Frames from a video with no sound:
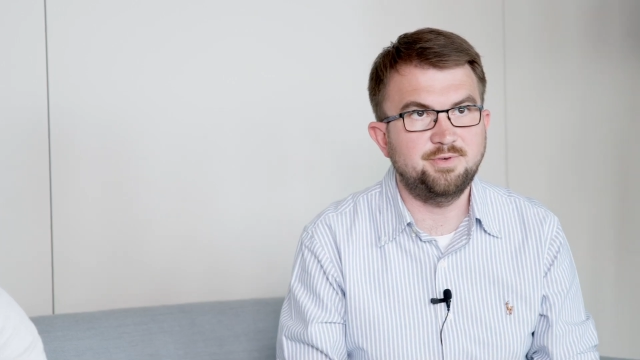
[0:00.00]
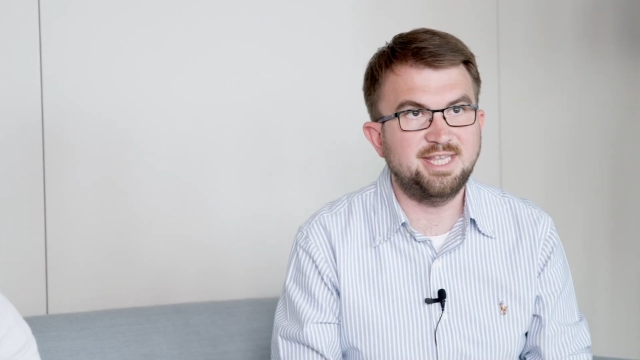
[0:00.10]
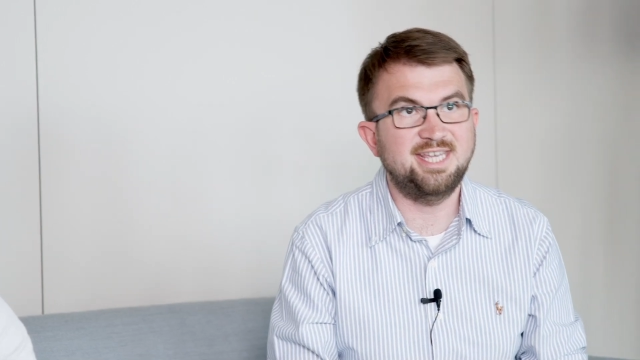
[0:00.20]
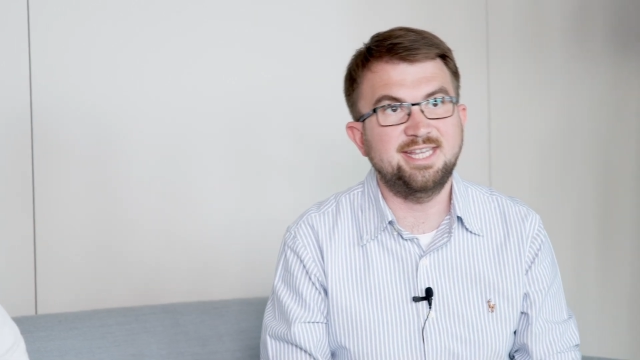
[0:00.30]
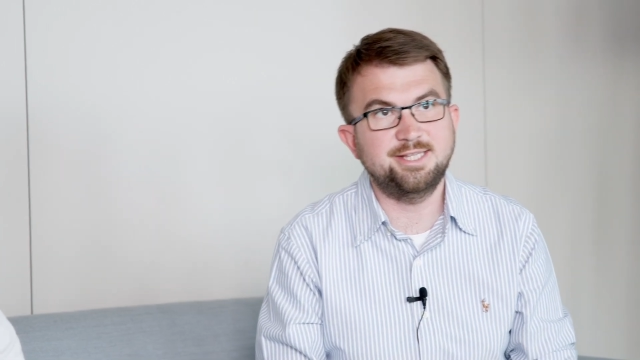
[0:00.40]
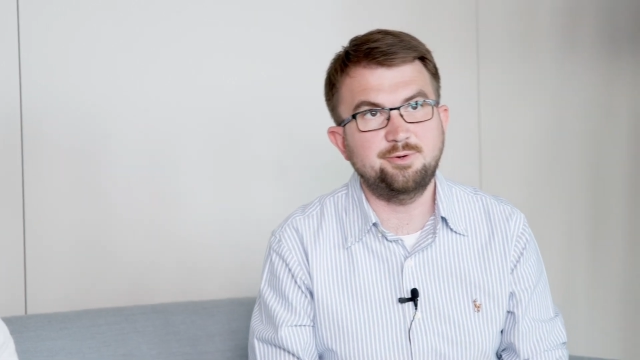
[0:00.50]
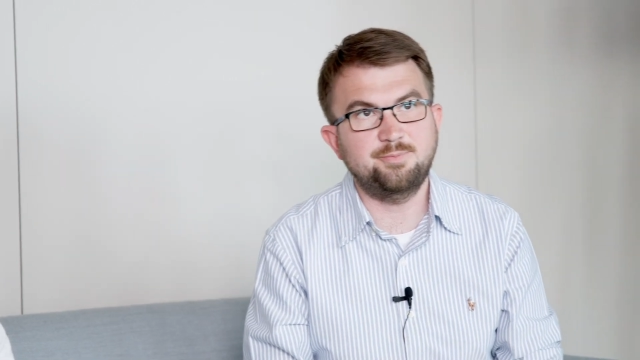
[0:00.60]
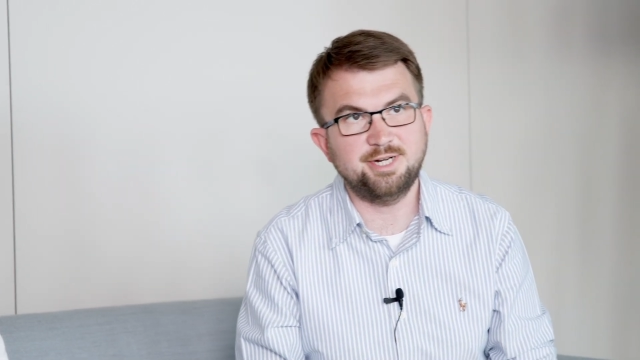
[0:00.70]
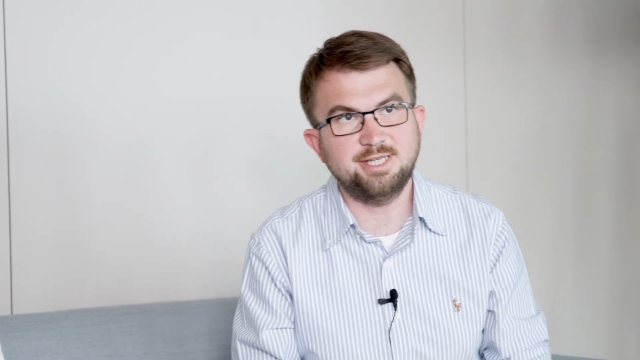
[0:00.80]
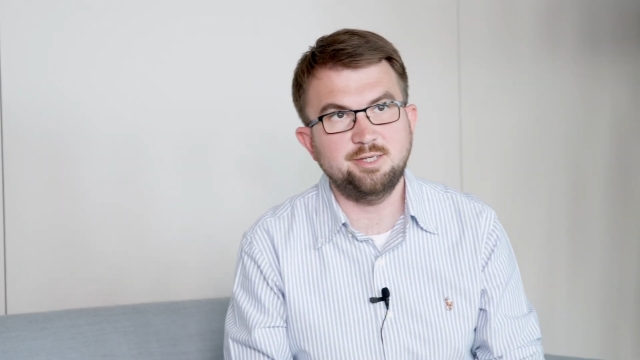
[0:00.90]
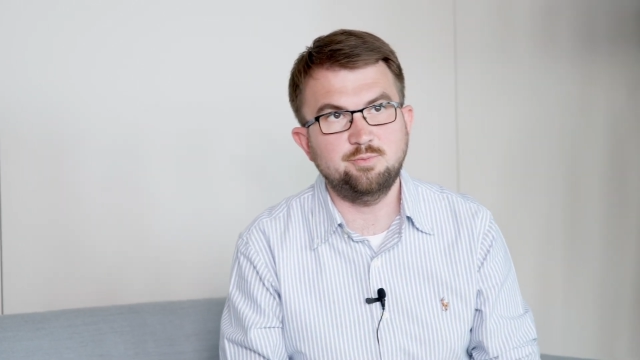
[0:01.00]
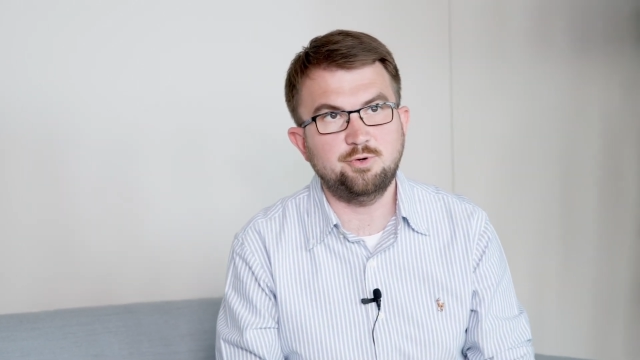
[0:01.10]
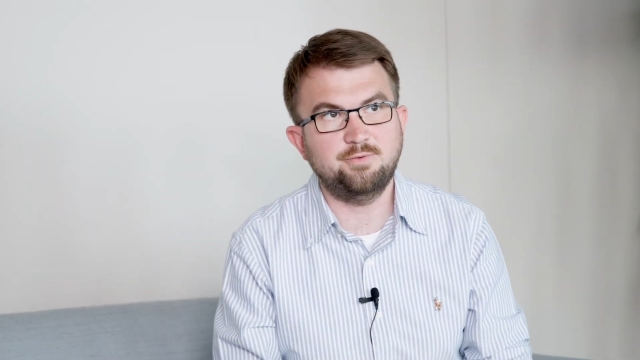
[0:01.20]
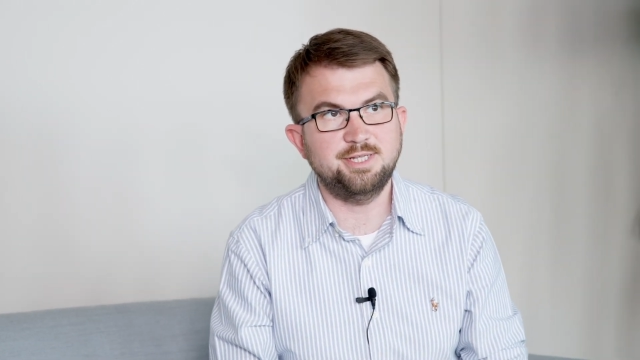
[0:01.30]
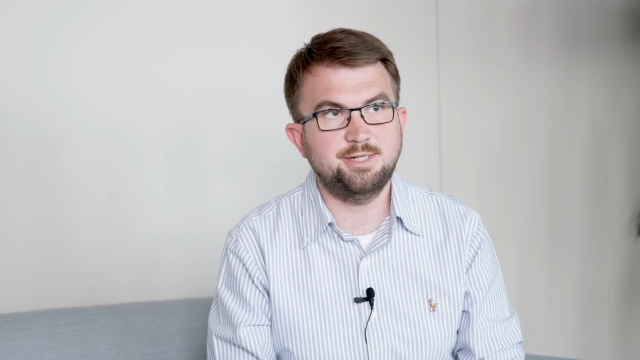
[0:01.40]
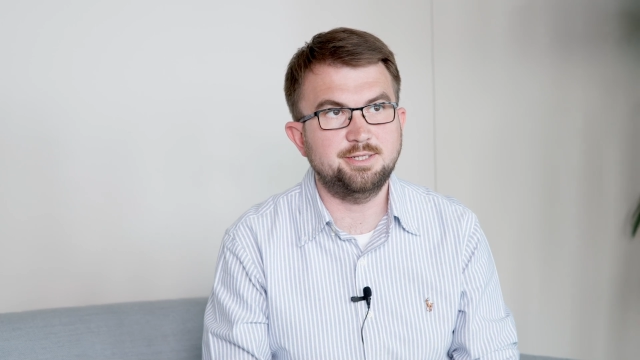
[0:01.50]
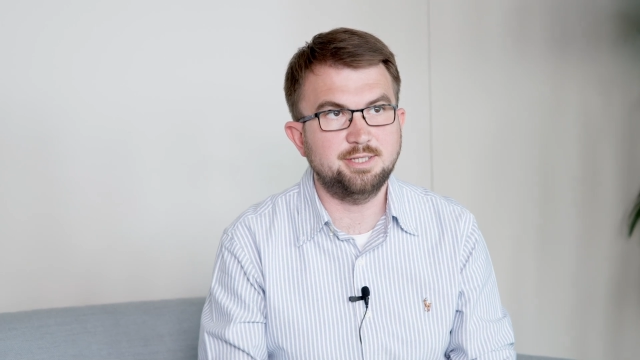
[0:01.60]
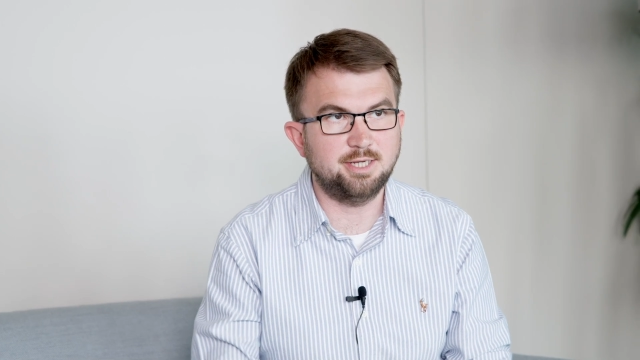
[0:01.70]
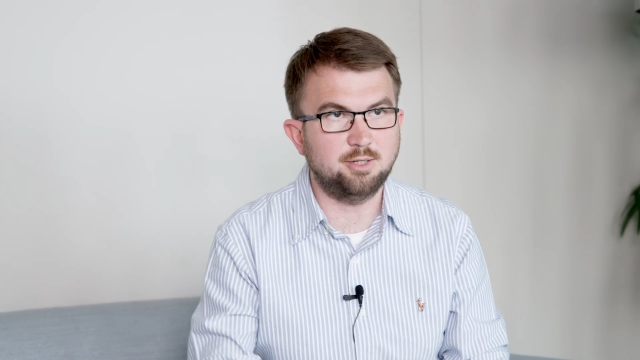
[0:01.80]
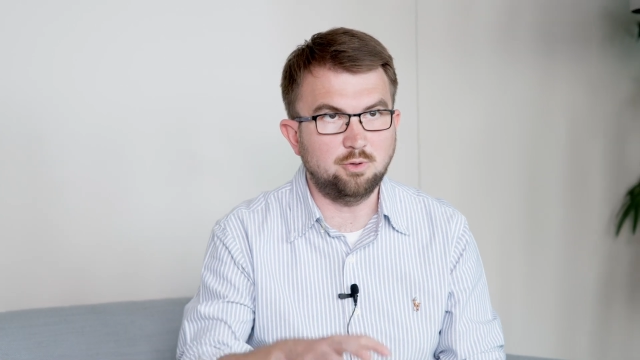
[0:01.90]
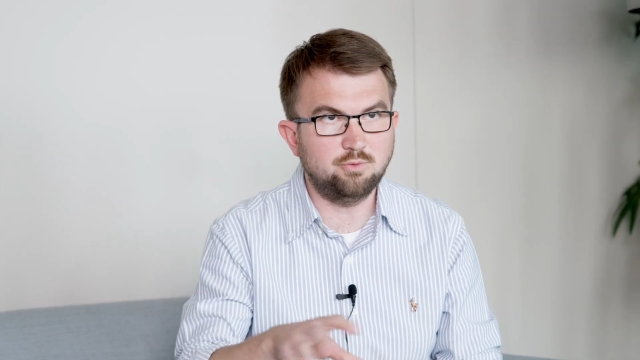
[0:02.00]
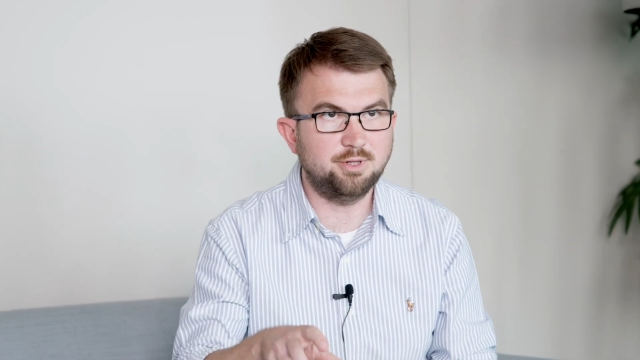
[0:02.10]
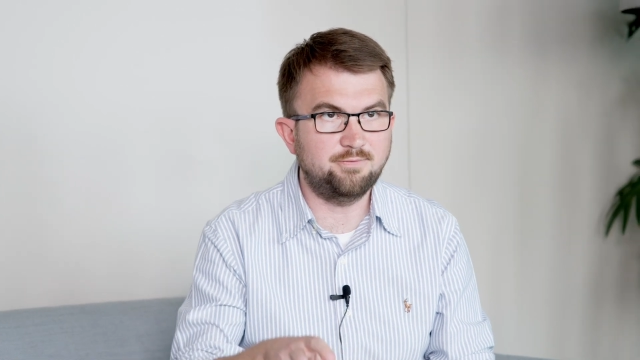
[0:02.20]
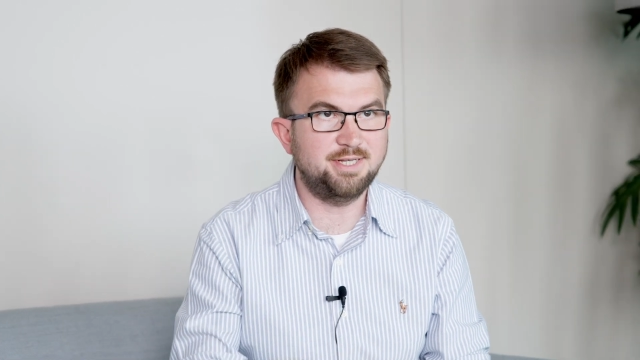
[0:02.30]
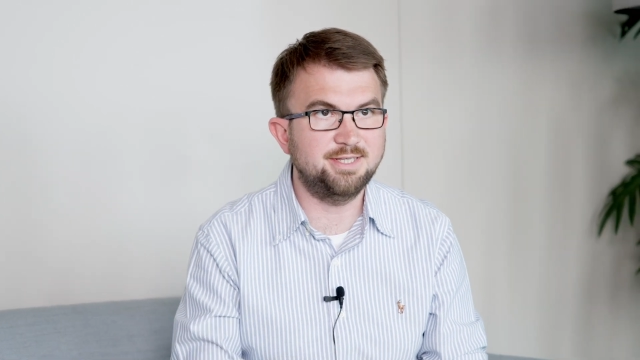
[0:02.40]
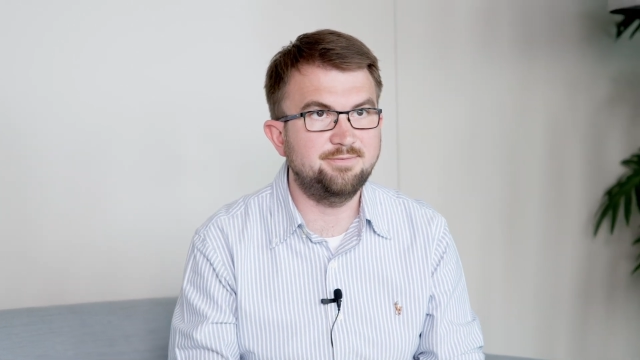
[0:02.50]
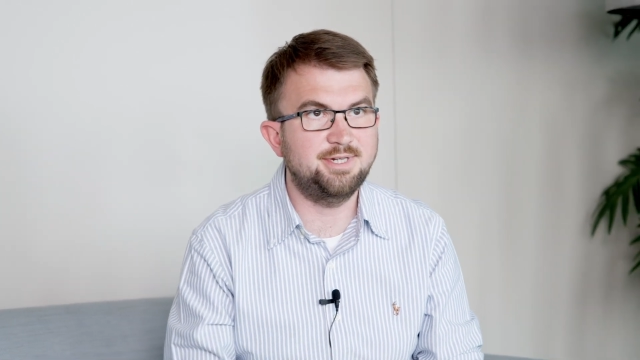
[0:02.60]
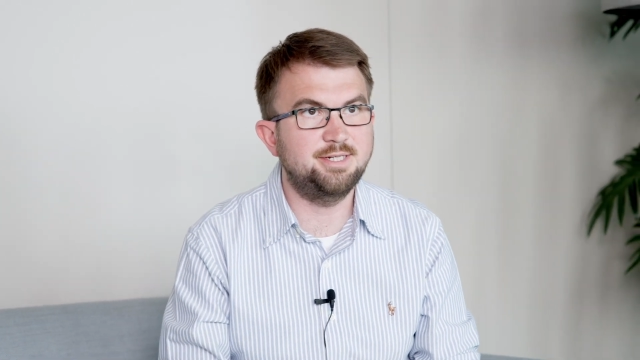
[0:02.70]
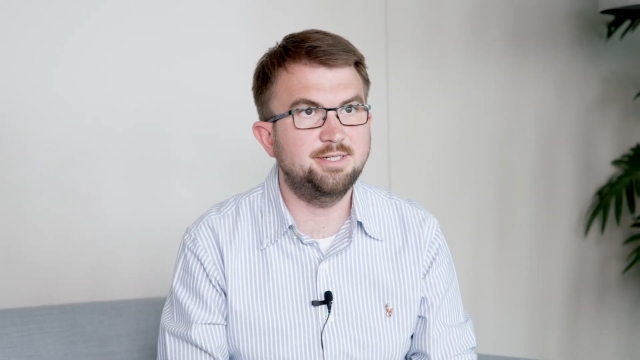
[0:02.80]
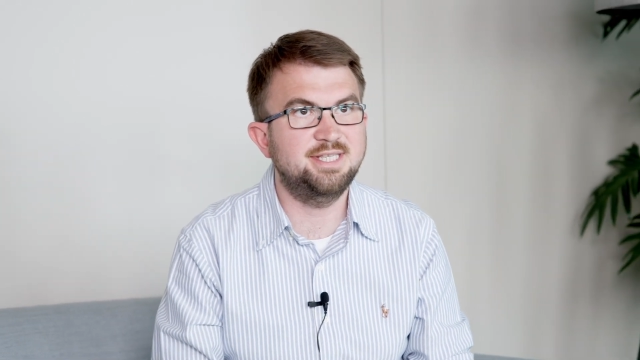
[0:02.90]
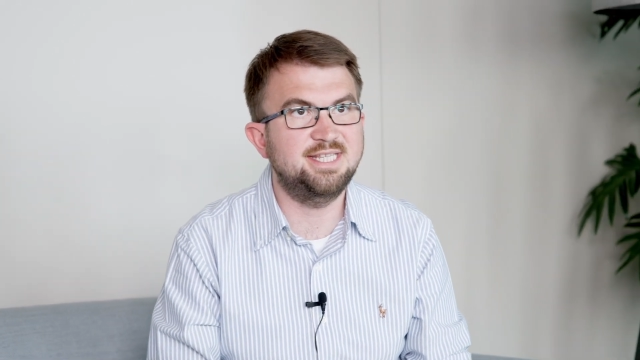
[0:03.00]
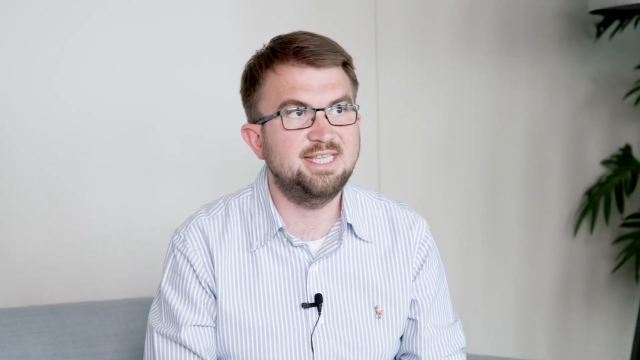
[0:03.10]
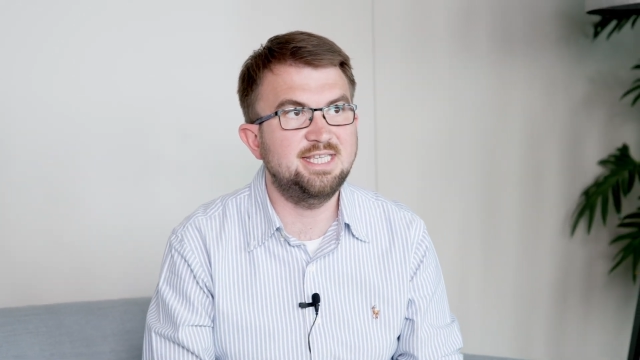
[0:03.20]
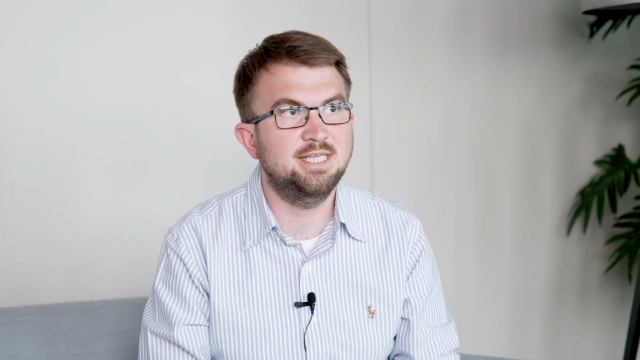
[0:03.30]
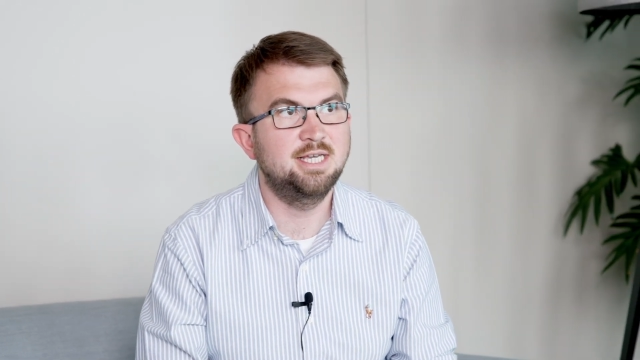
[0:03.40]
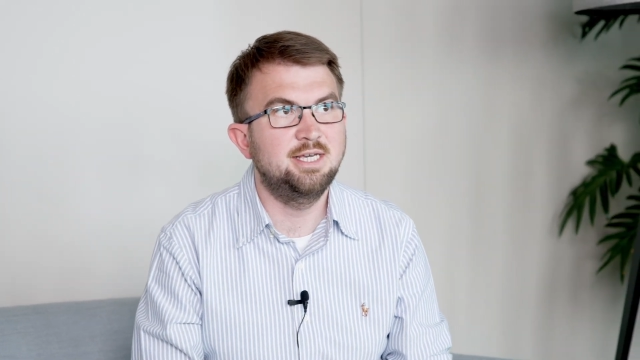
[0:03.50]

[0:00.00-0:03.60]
with another parking providers, like local ones within the cities.